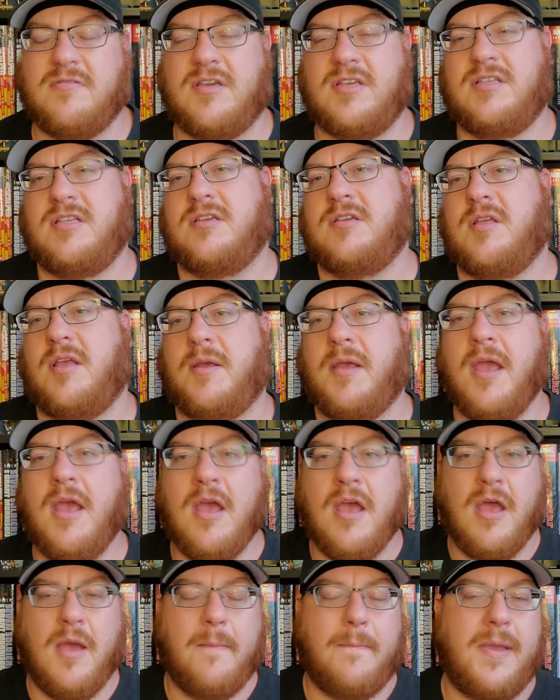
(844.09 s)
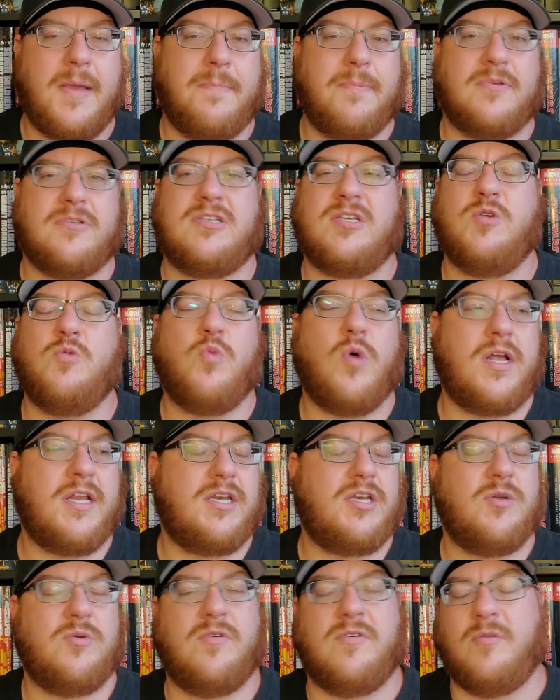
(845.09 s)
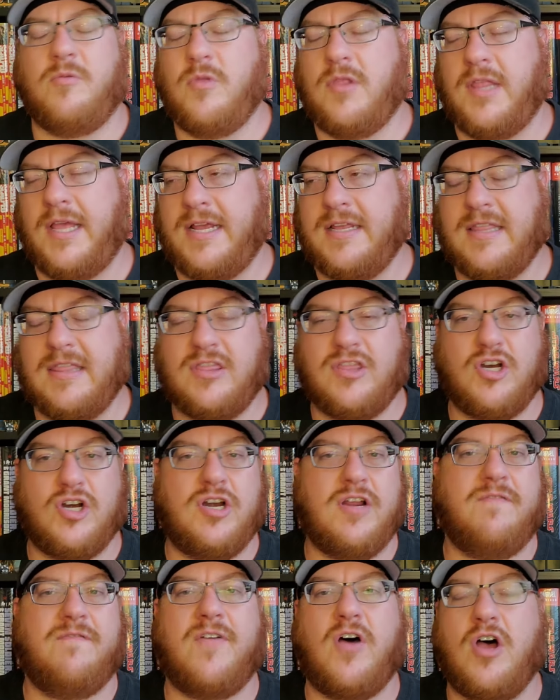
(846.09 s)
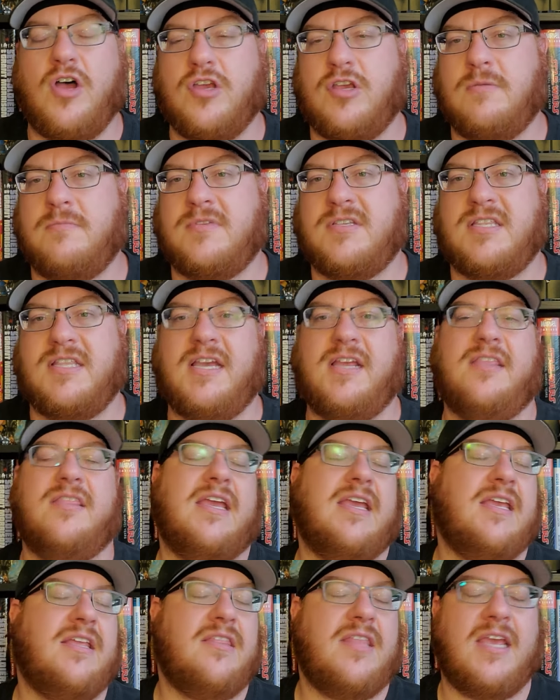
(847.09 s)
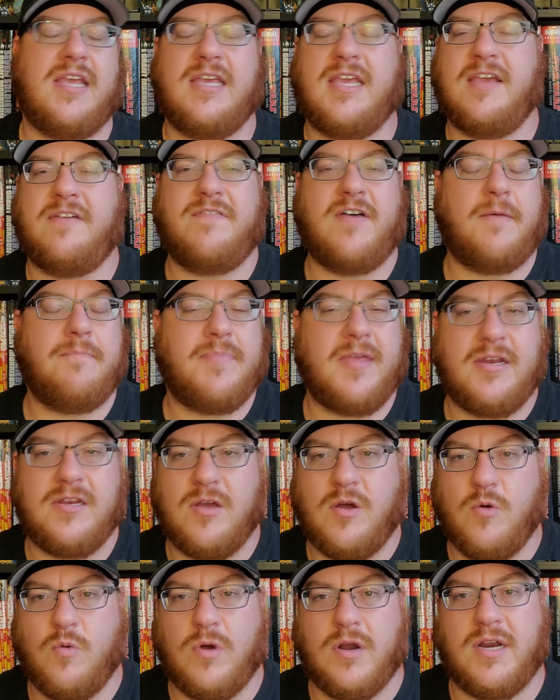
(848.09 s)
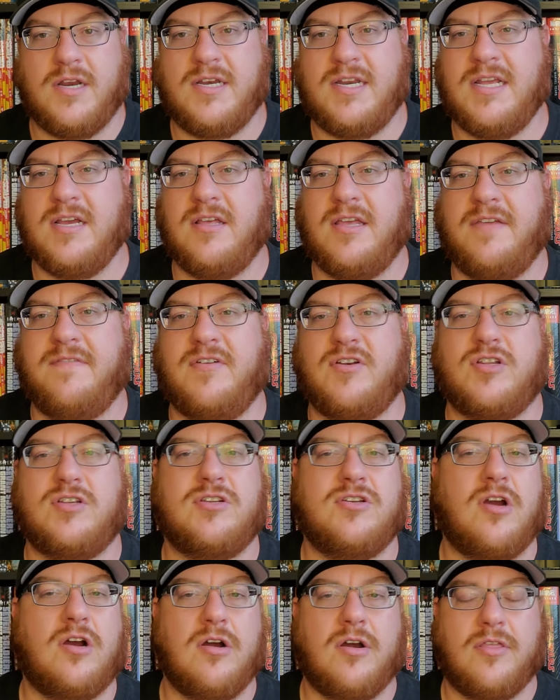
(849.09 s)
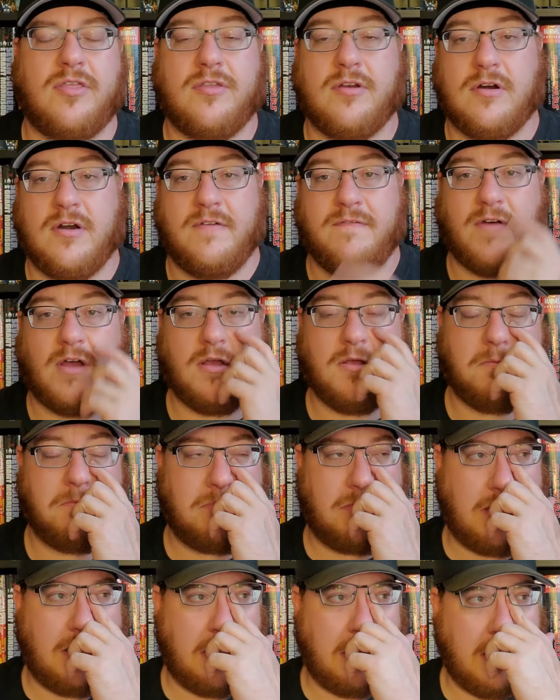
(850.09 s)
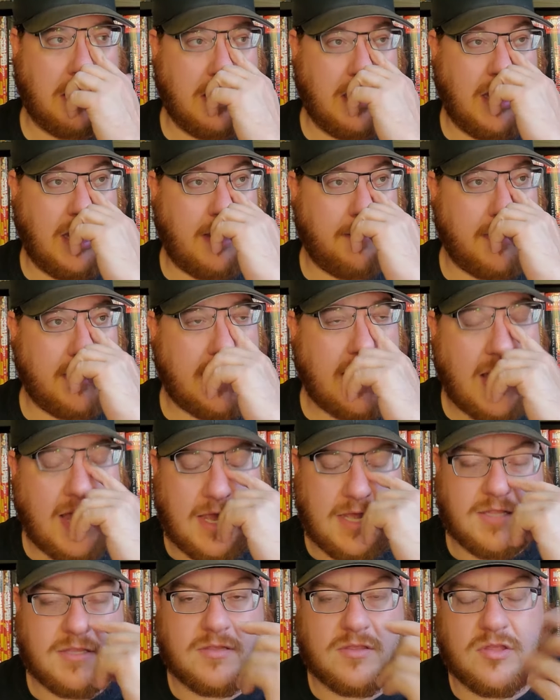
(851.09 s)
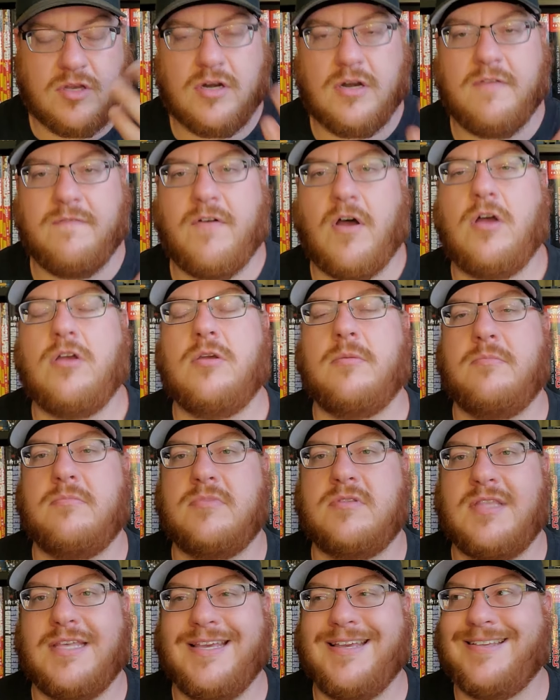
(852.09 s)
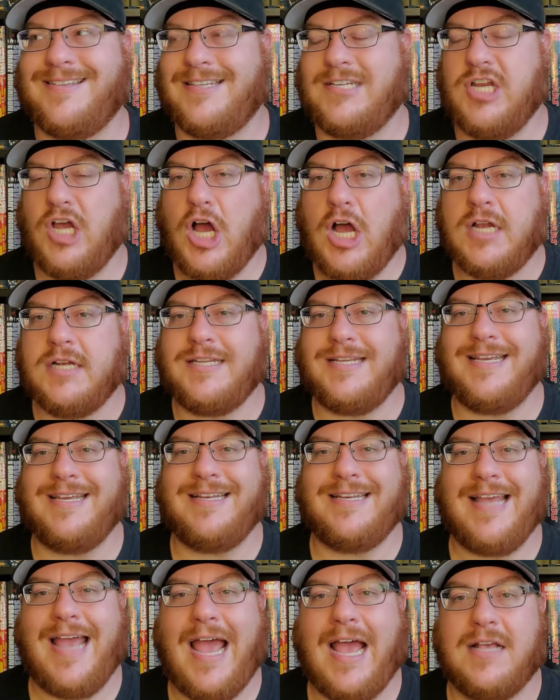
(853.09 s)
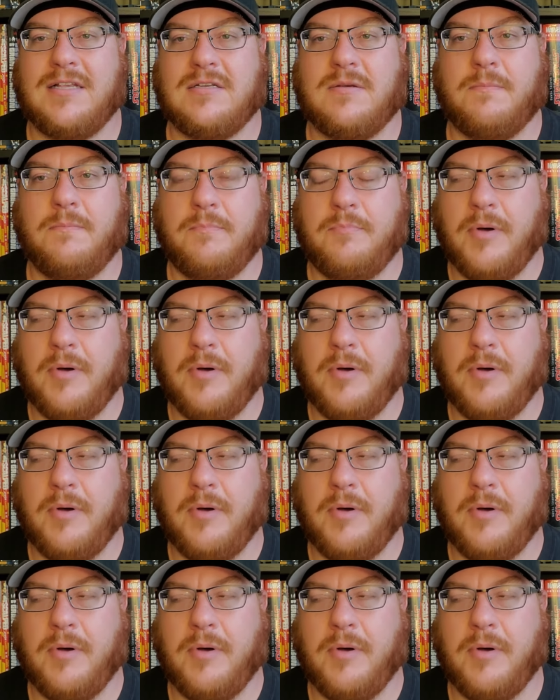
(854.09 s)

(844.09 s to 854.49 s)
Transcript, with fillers: Because like people see one do like 30 volumes and they give up. They don't want to even start a 30-volume thing. I'm like, yeah, it's 30-volume thing is a daunting task.